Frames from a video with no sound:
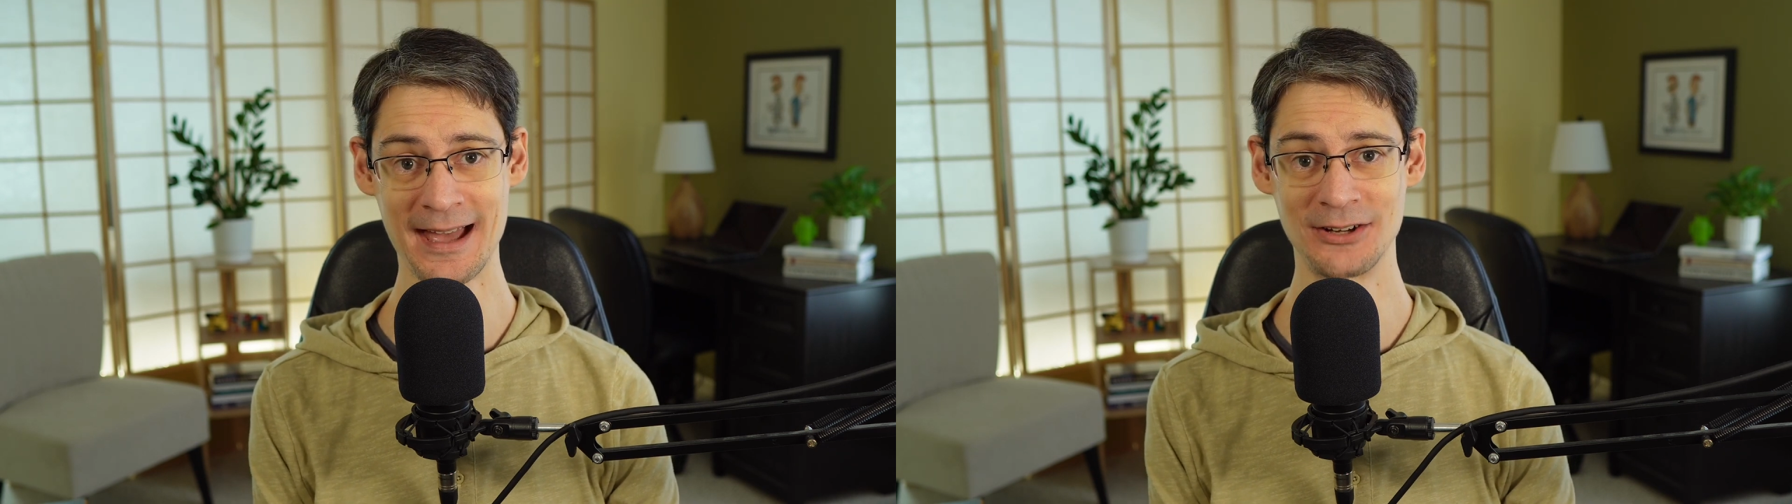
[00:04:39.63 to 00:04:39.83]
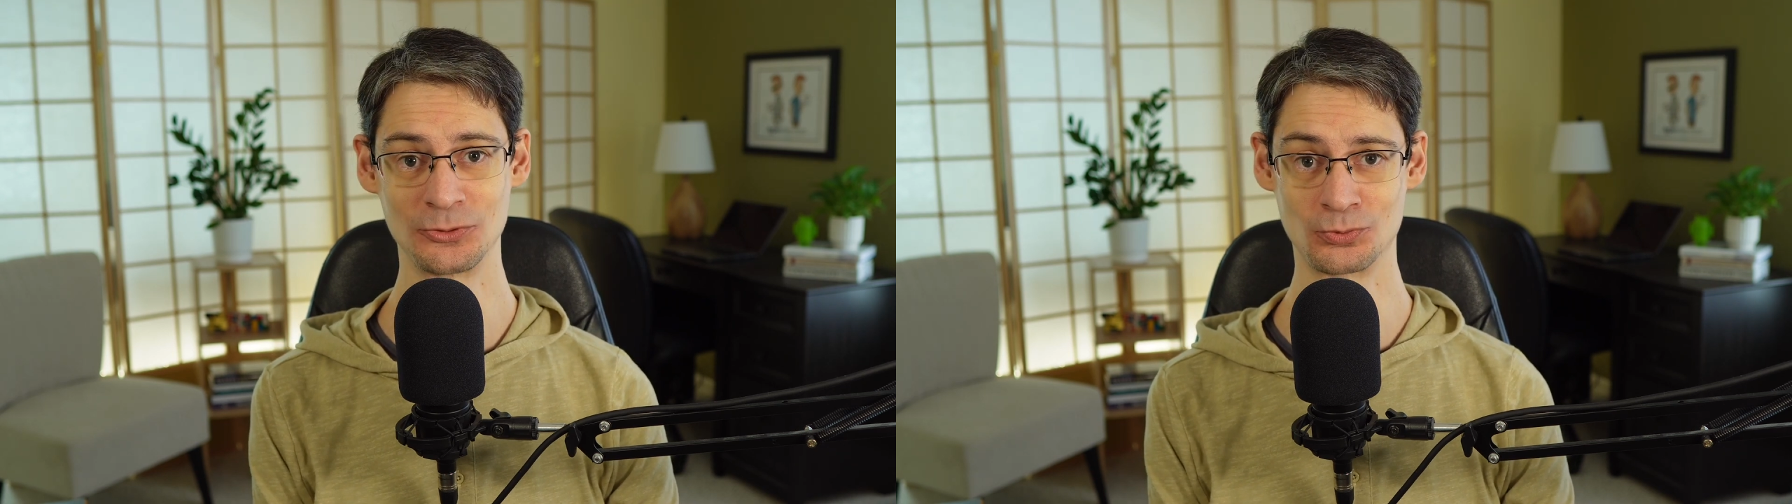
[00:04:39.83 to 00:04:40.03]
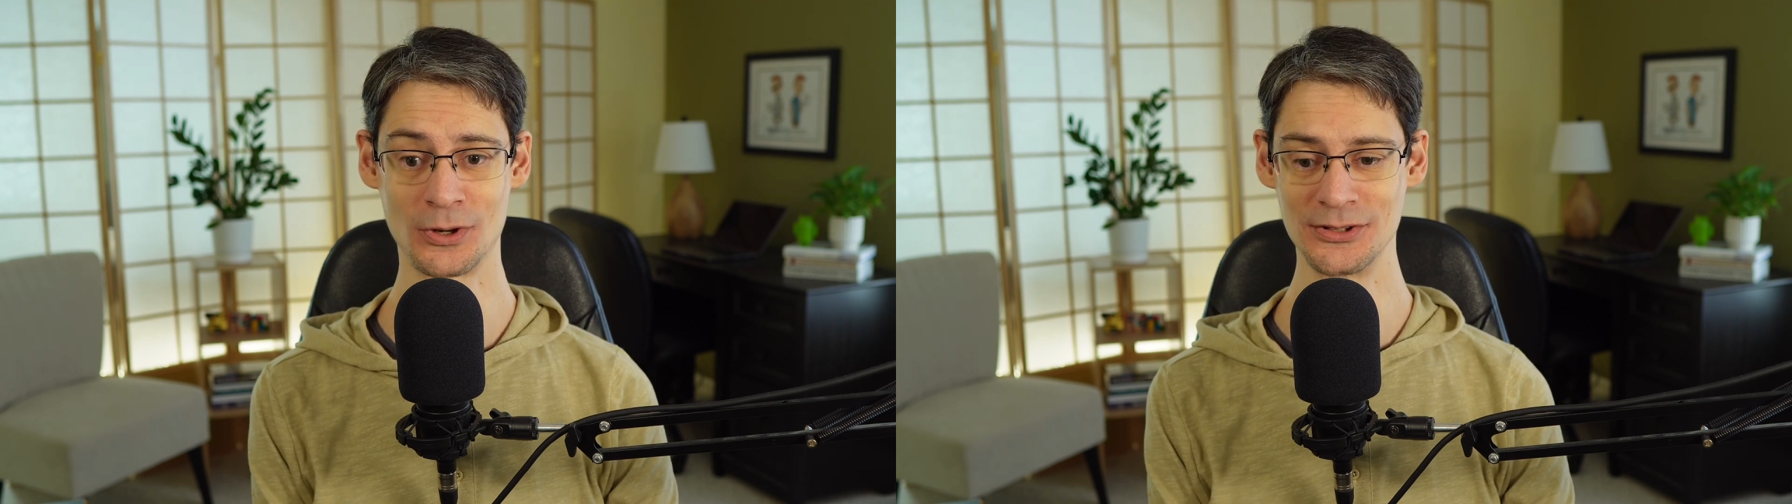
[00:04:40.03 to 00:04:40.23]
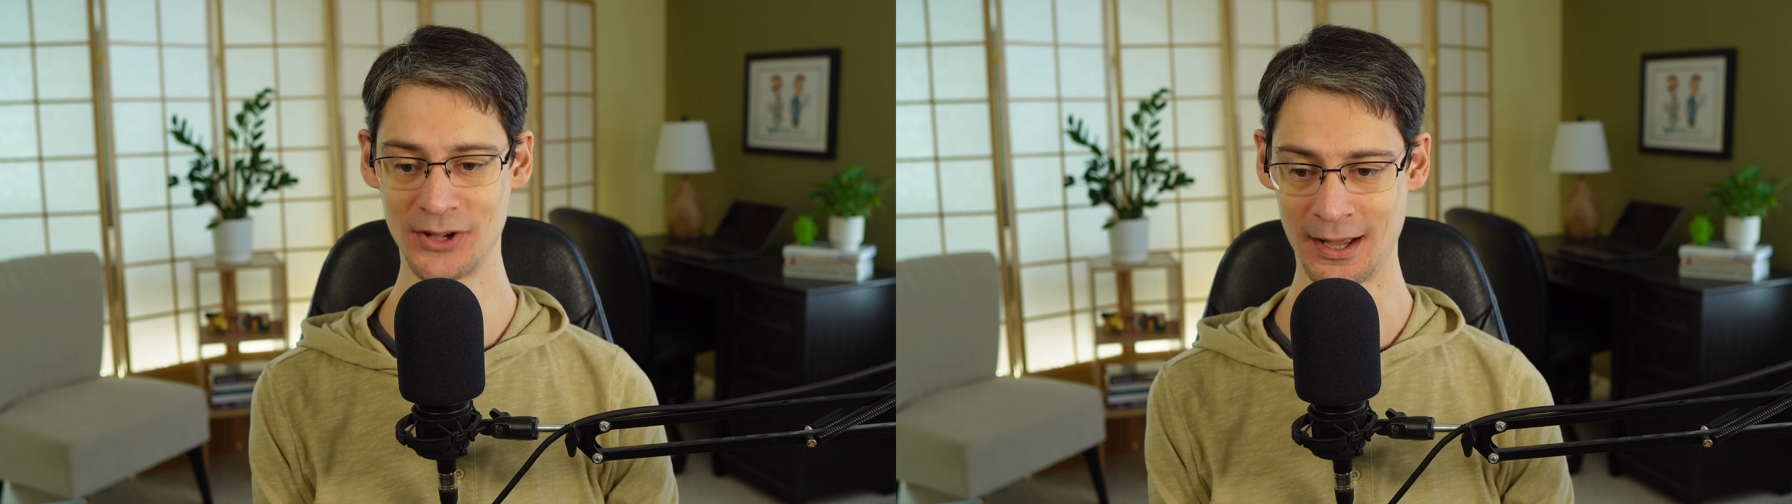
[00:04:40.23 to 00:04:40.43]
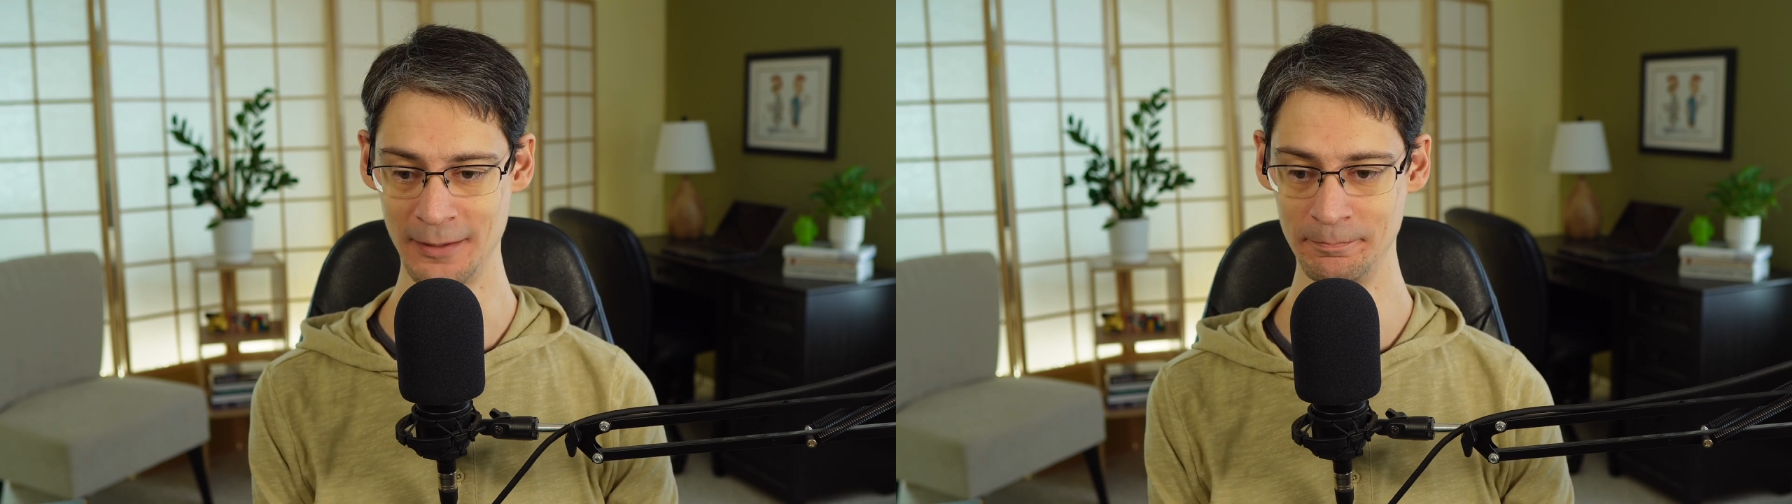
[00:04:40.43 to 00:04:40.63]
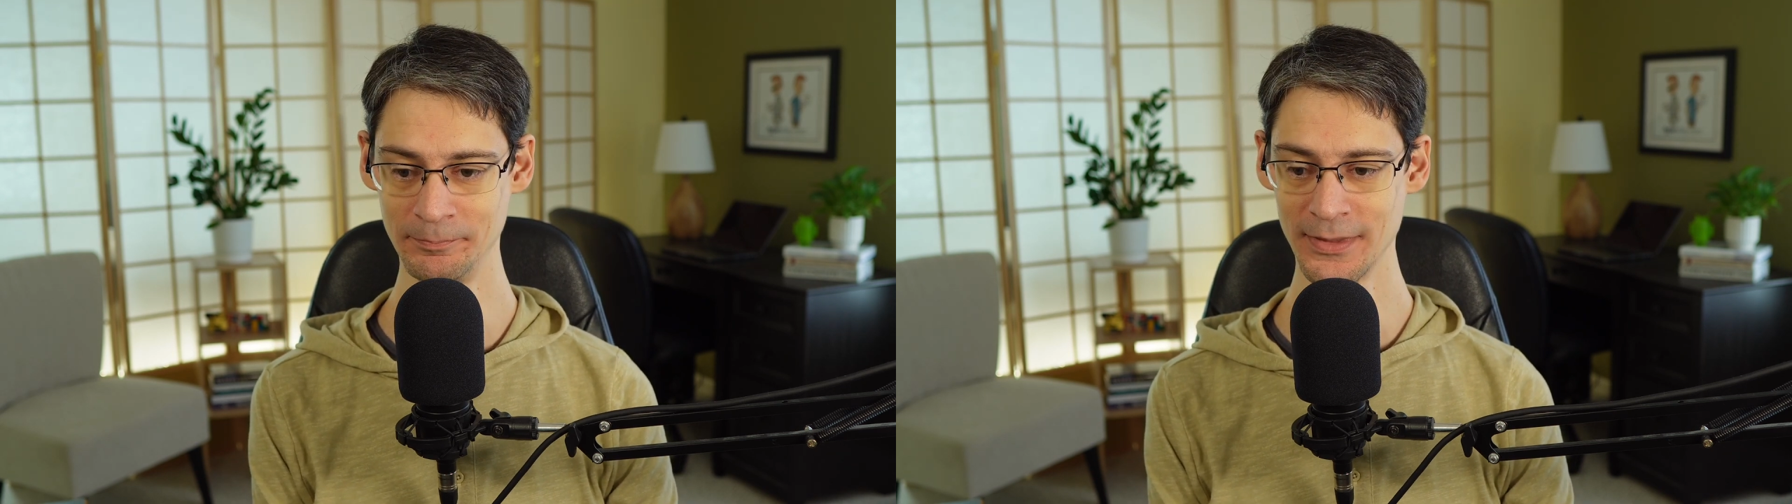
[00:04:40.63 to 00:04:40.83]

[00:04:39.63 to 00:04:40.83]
at runtime.